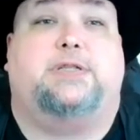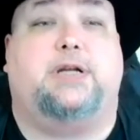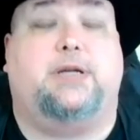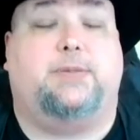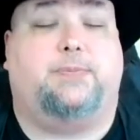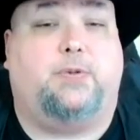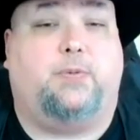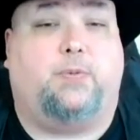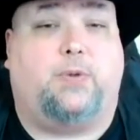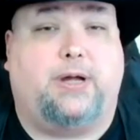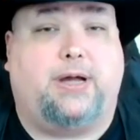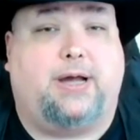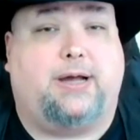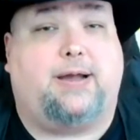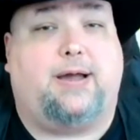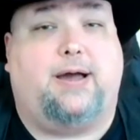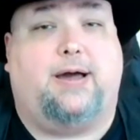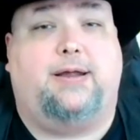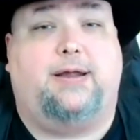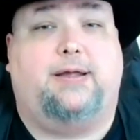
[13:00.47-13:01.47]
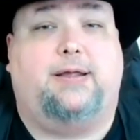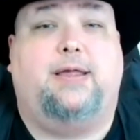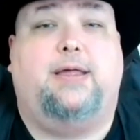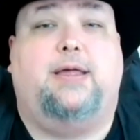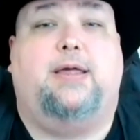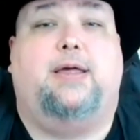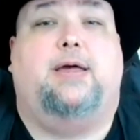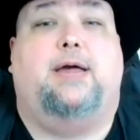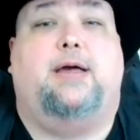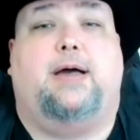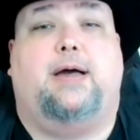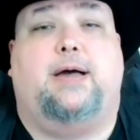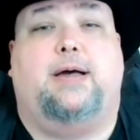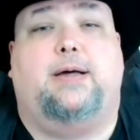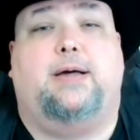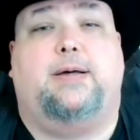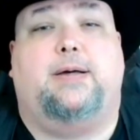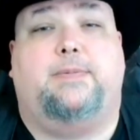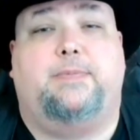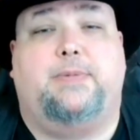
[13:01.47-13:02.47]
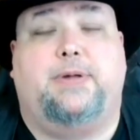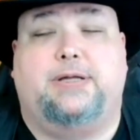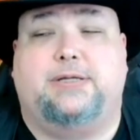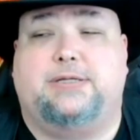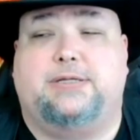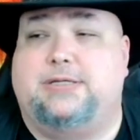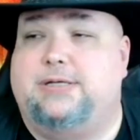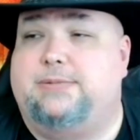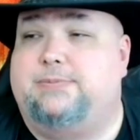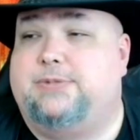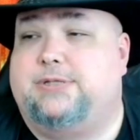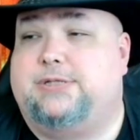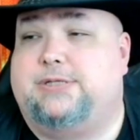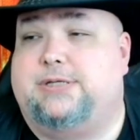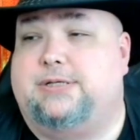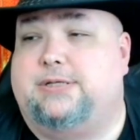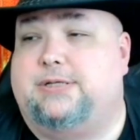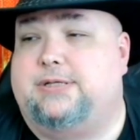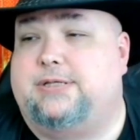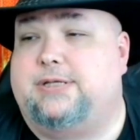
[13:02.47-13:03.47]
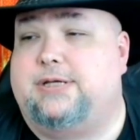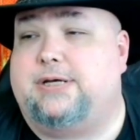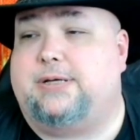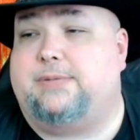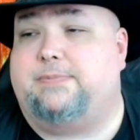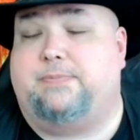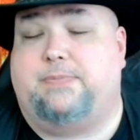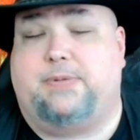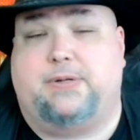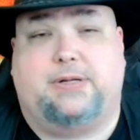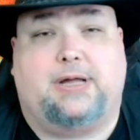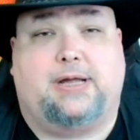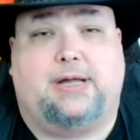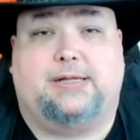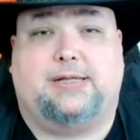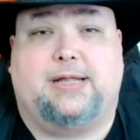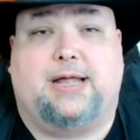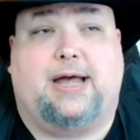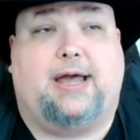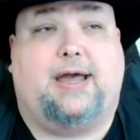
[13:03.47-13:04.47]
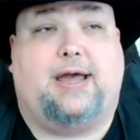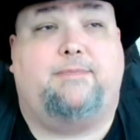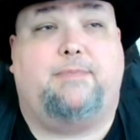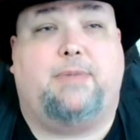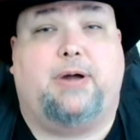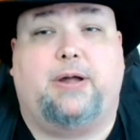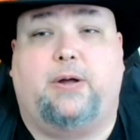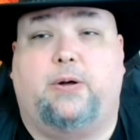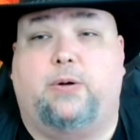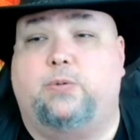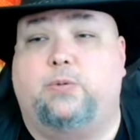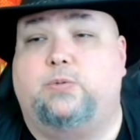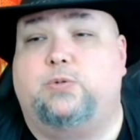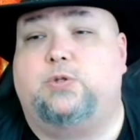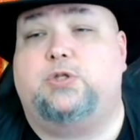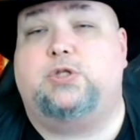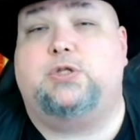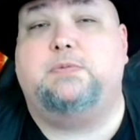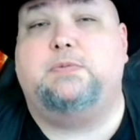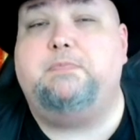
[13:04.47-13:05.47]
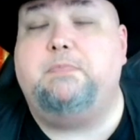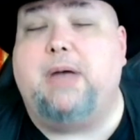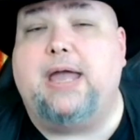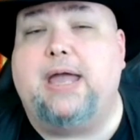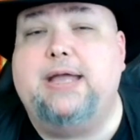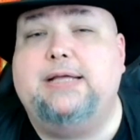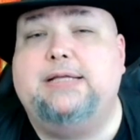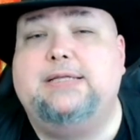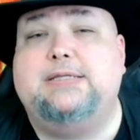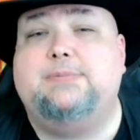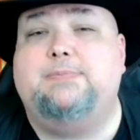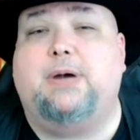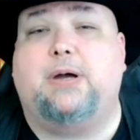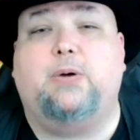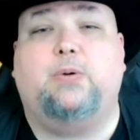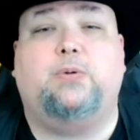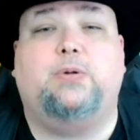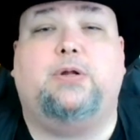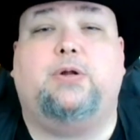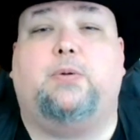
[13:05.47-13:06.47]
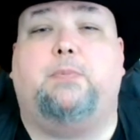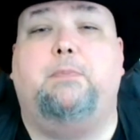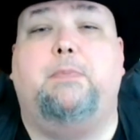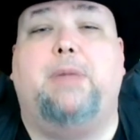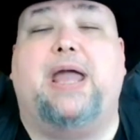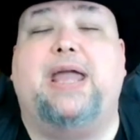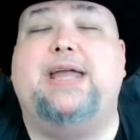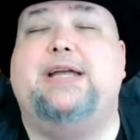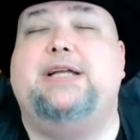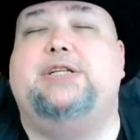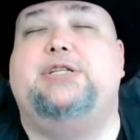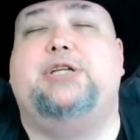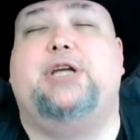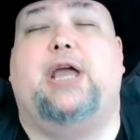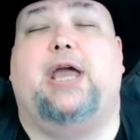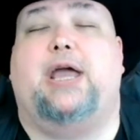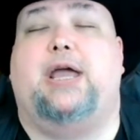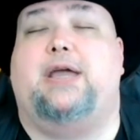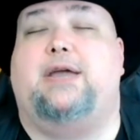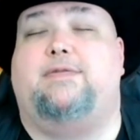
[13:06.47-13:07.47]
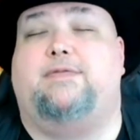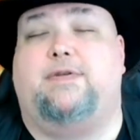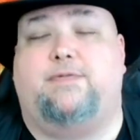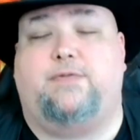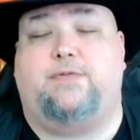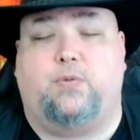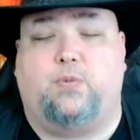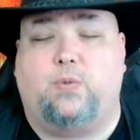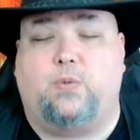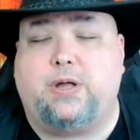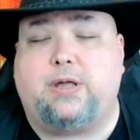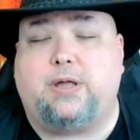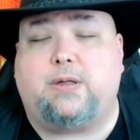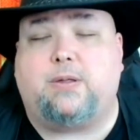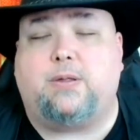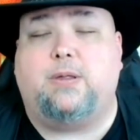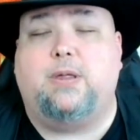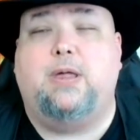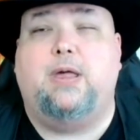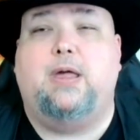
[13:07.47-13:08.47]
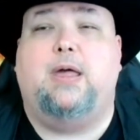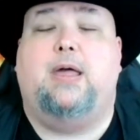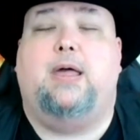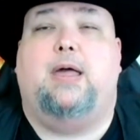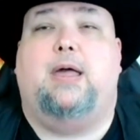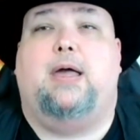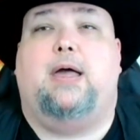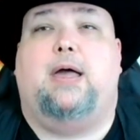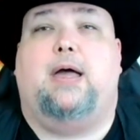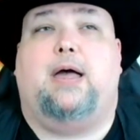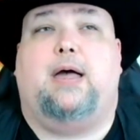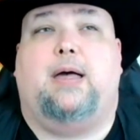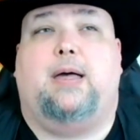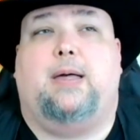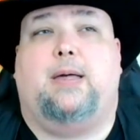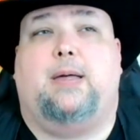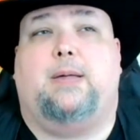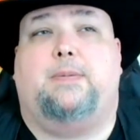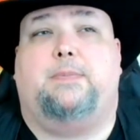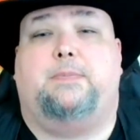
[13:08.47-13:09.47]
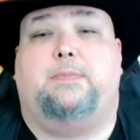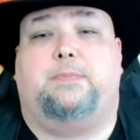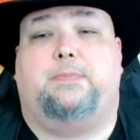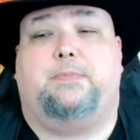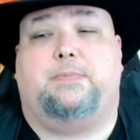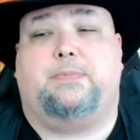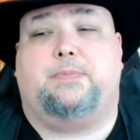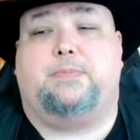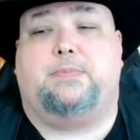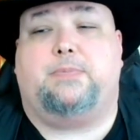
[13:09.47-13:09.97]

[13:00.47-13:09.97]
set up the way I got it um it seems a silly thing but I, I, have my own space my own little mage cave if you will um